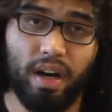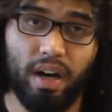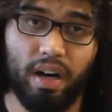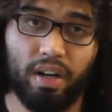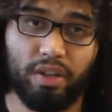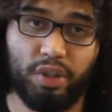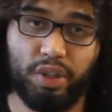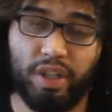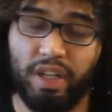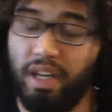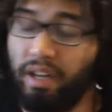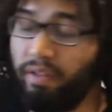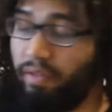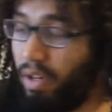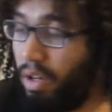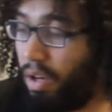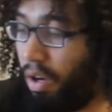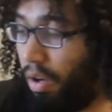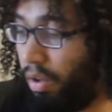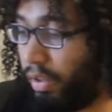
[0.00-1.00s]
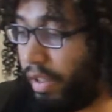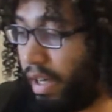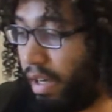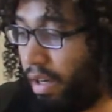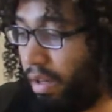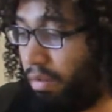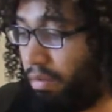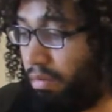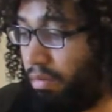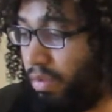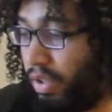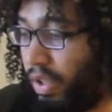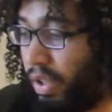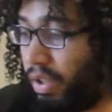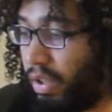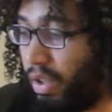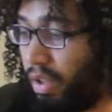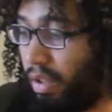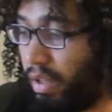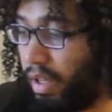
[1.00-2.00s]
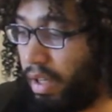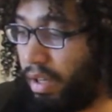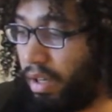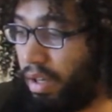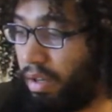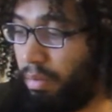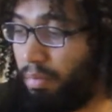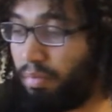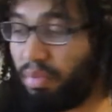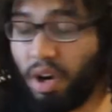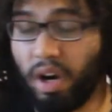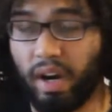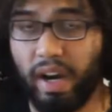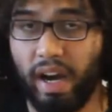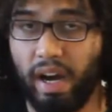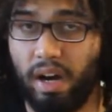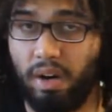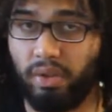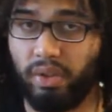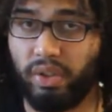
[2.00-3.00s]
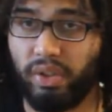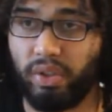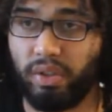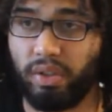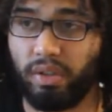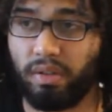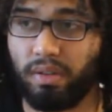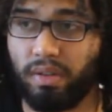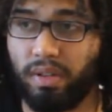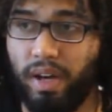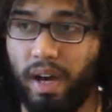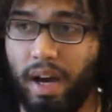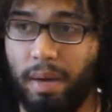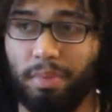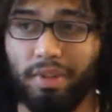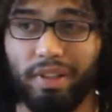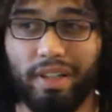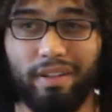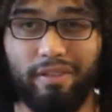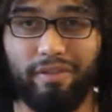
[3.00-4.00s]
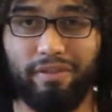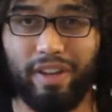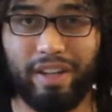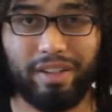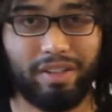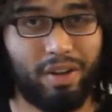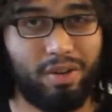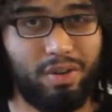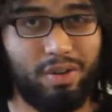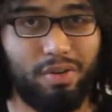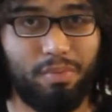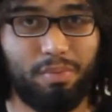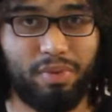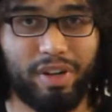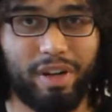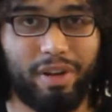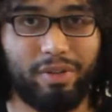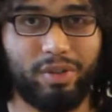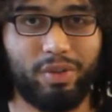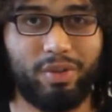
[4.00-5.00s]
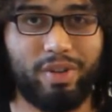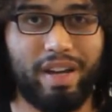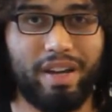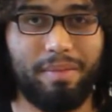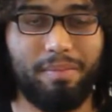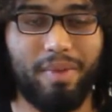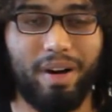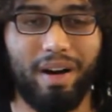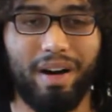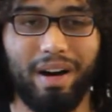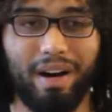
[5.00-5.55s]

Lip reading: She even called out Cecilia Brockhaus. I believe that's how you pronounce her name.